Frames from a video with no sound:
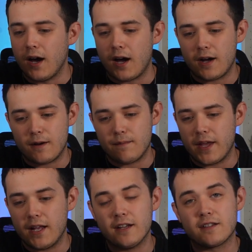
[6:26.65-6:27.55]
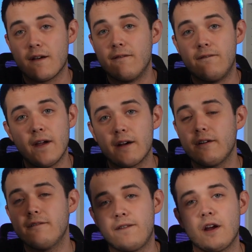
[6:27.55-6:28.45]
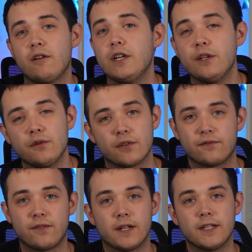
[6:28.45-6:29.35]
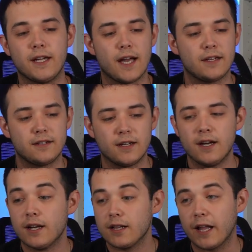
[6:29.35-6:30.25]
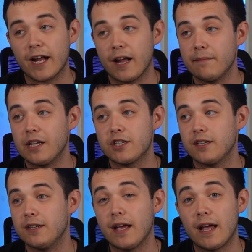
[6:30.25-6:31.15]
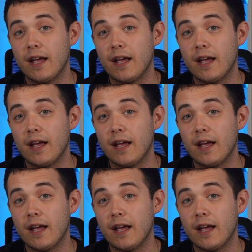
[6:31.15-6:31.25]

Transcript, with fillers: It is very, very user-friendly, and like I mentioned,